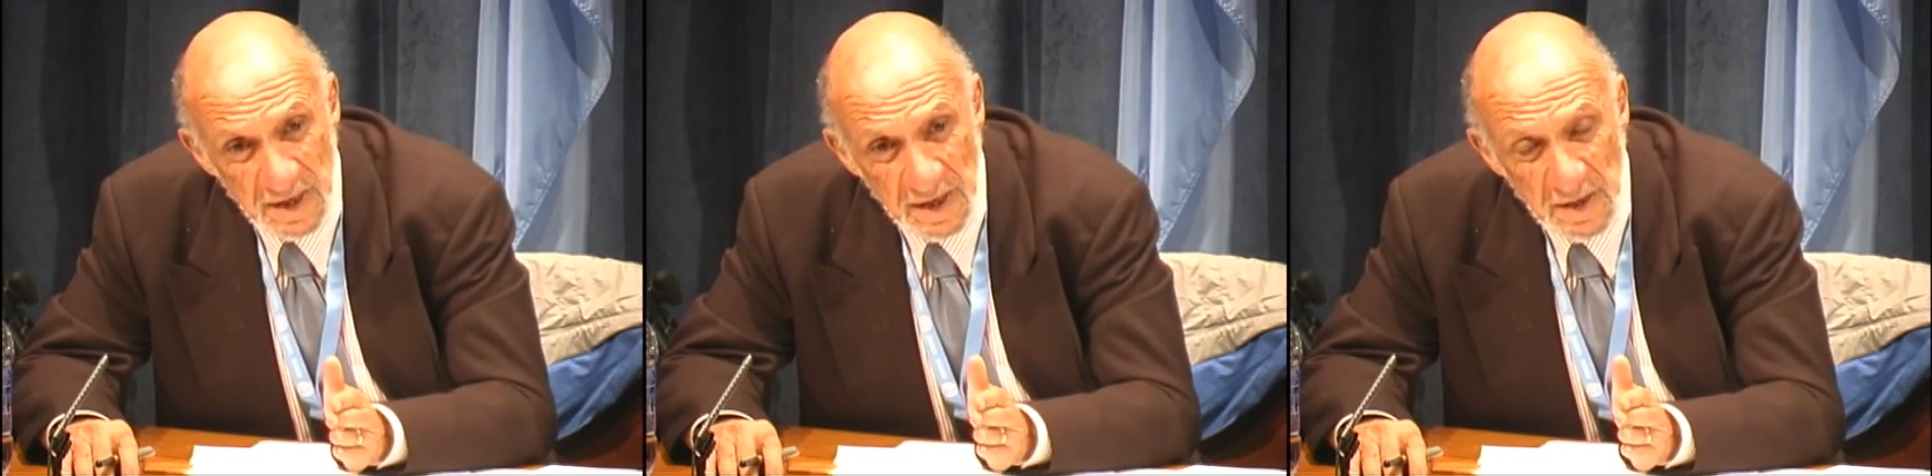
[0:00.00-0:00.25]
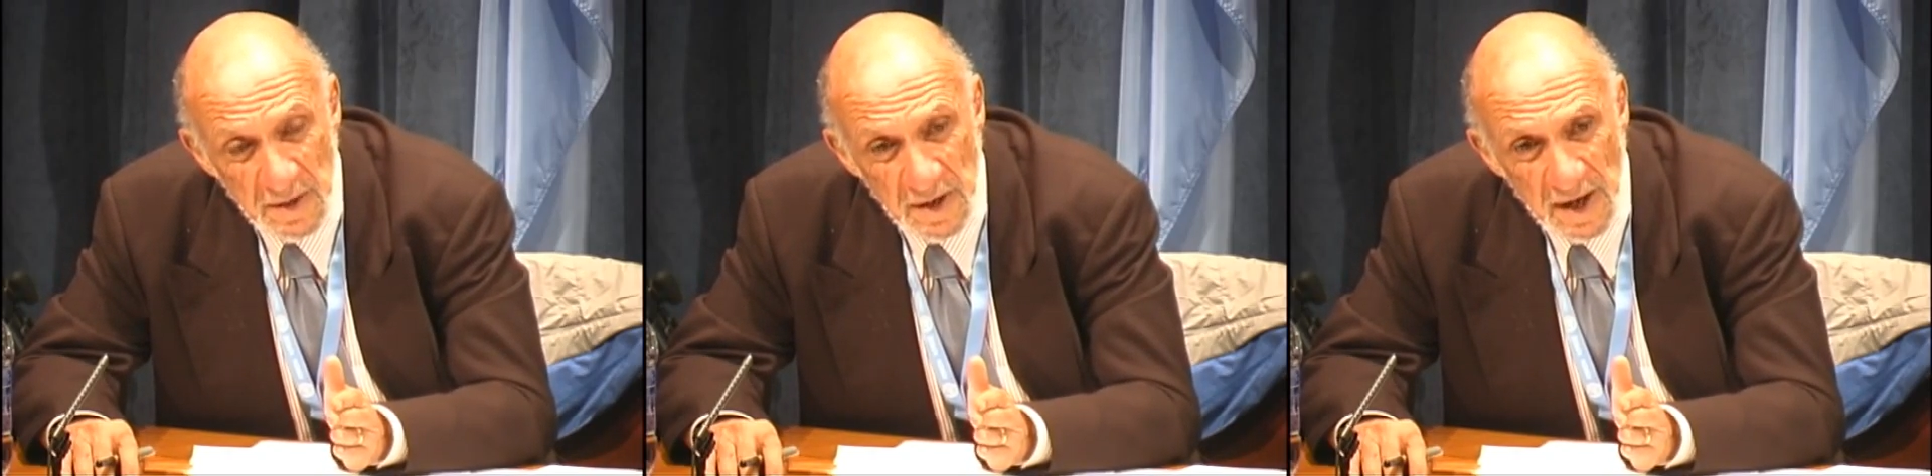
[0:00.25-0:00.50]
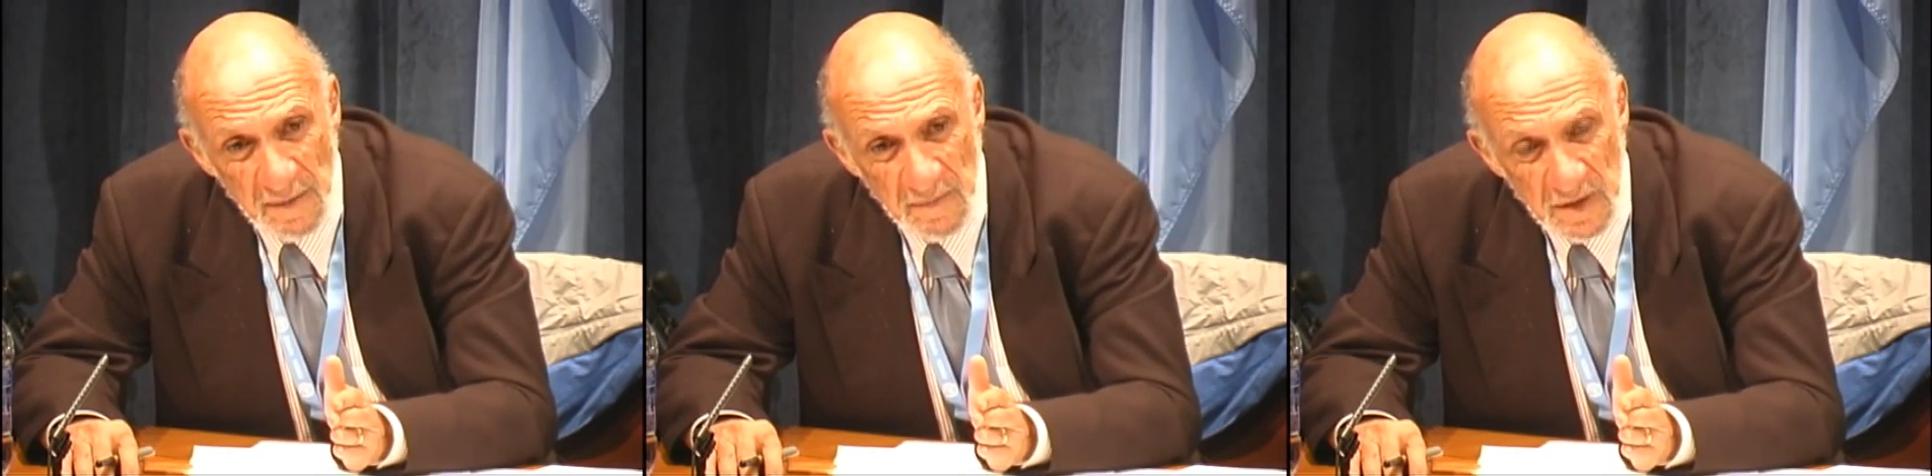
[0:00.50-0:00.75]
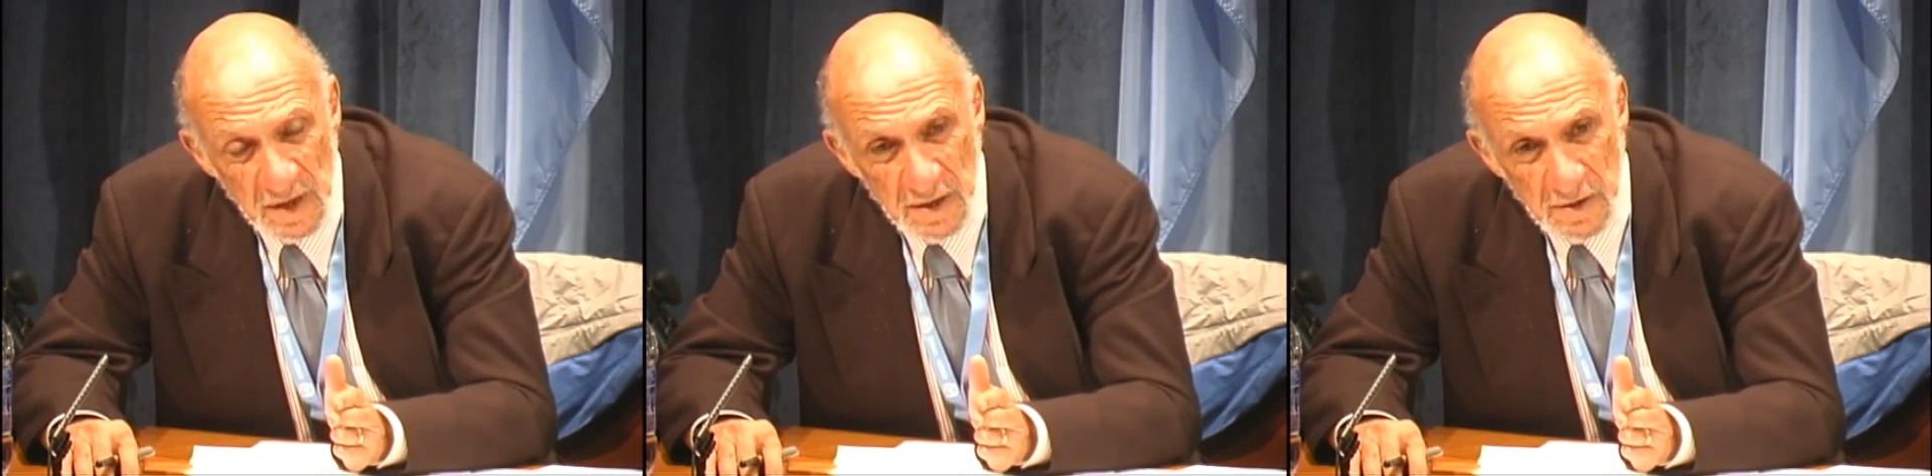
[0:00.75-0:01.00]

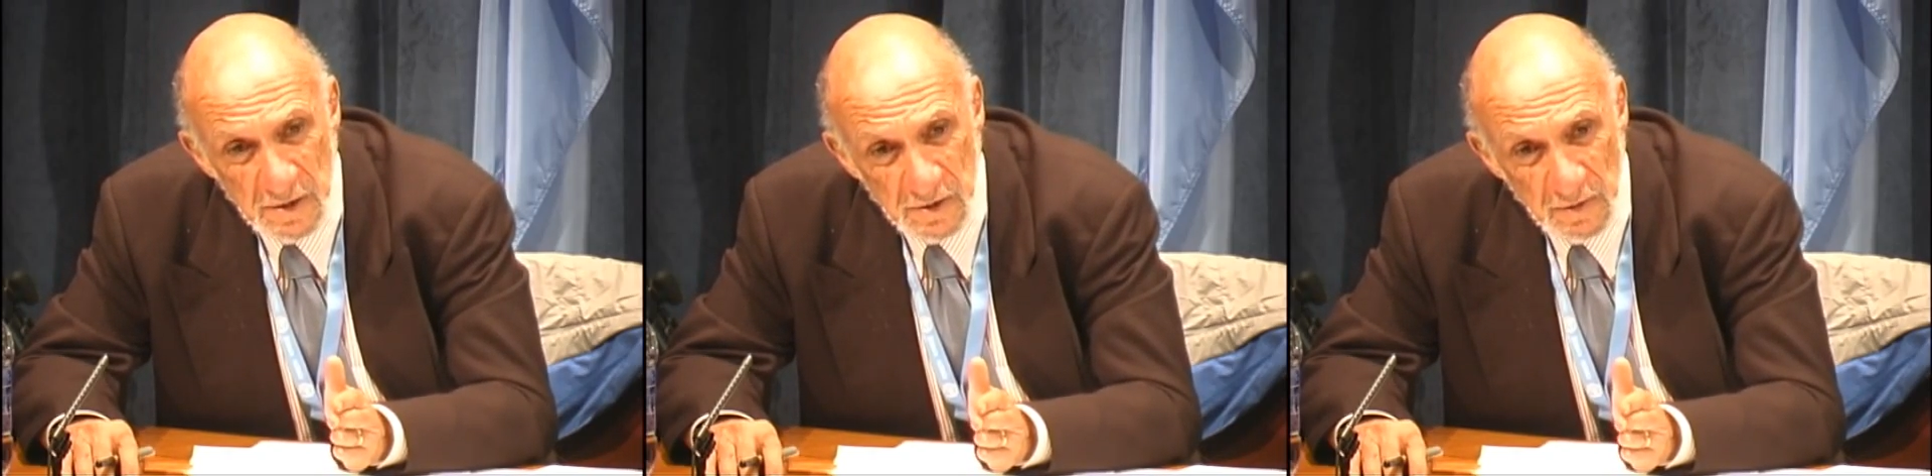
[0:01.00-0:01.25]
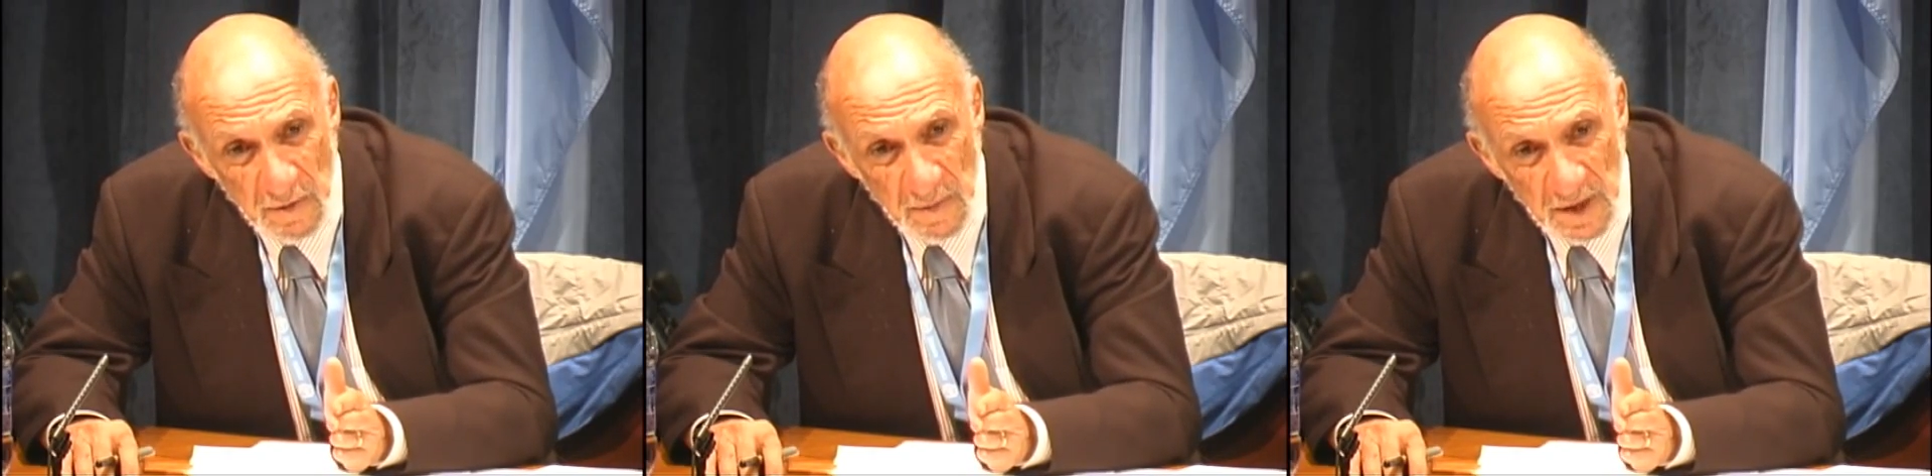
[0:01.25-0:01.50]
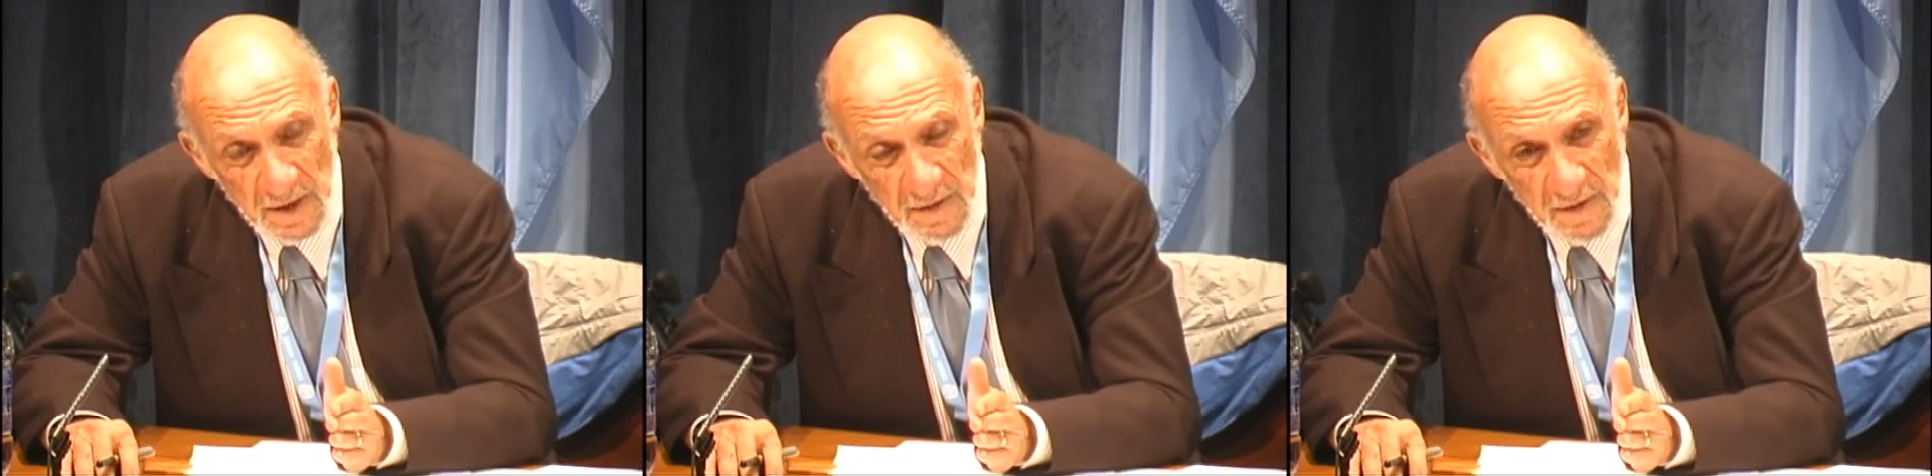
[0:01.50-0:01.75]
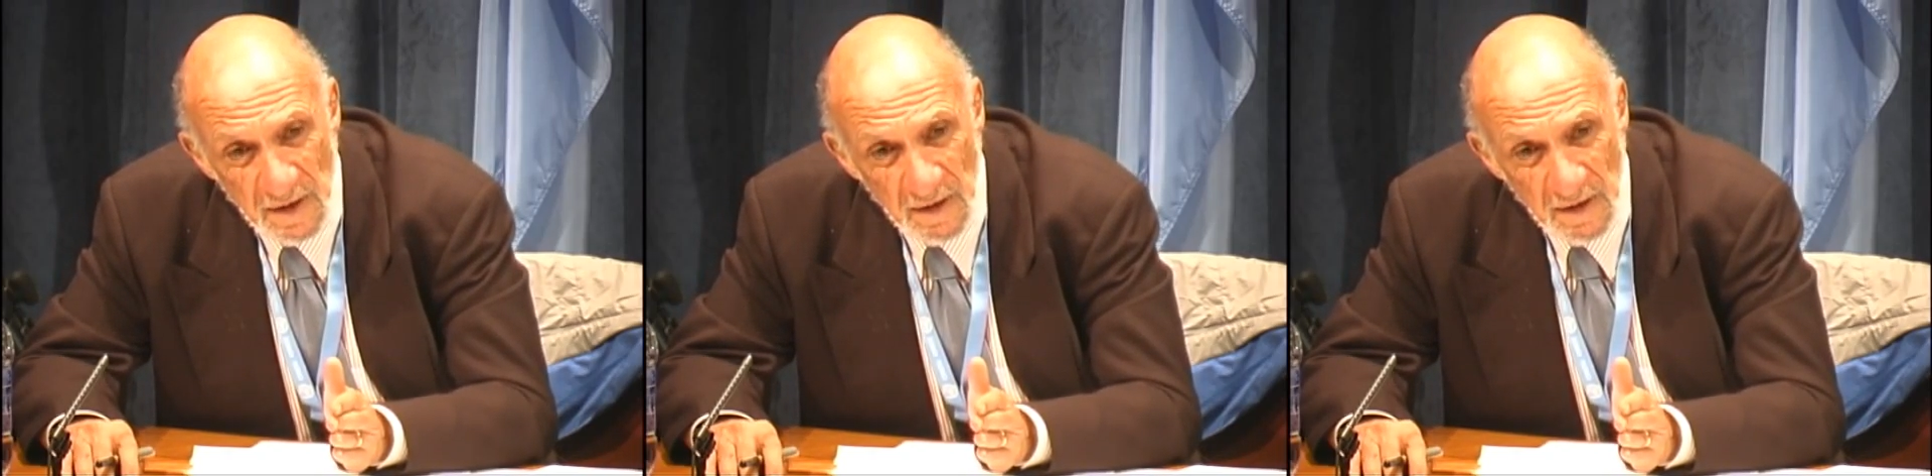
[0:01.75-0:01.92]
condemned indiscriminate